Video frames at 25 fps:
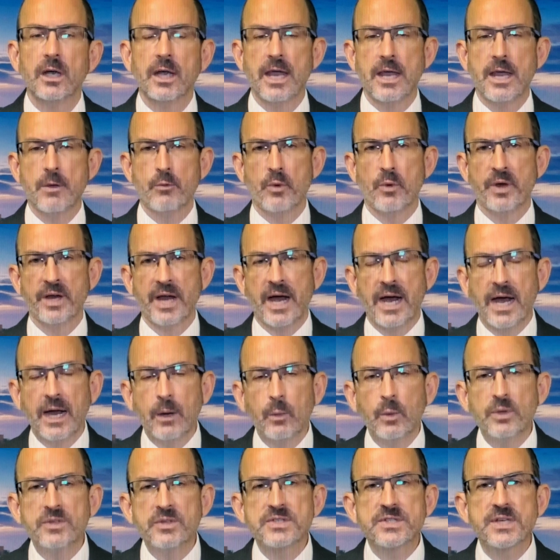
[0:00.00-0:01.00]
and what I
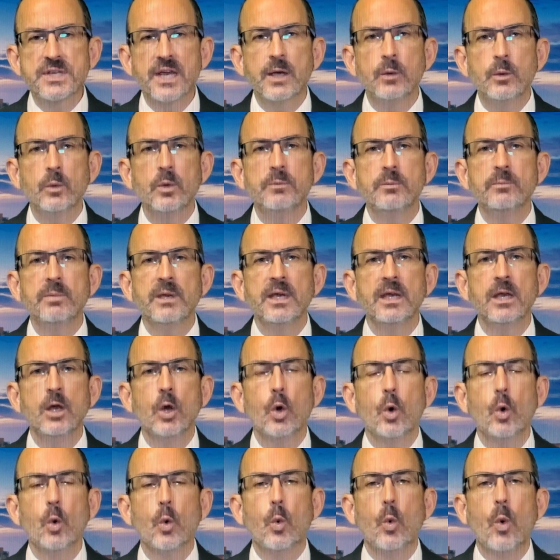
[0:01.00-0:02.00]
would say would be
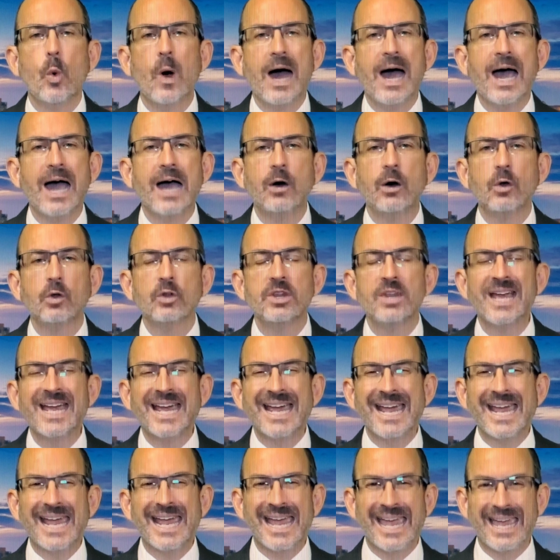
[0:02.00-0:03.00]
wild
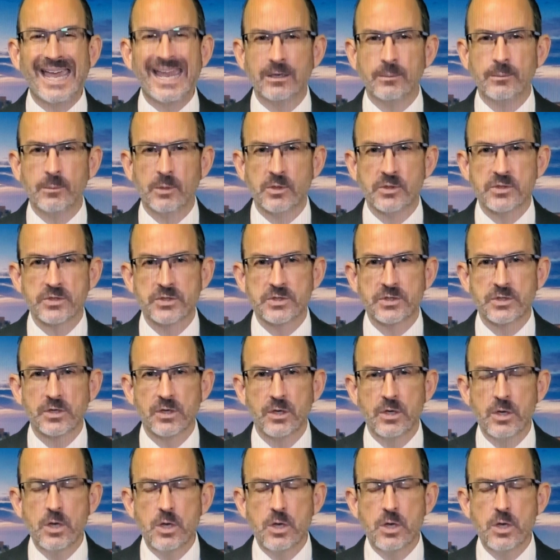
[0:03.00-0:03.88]
animals.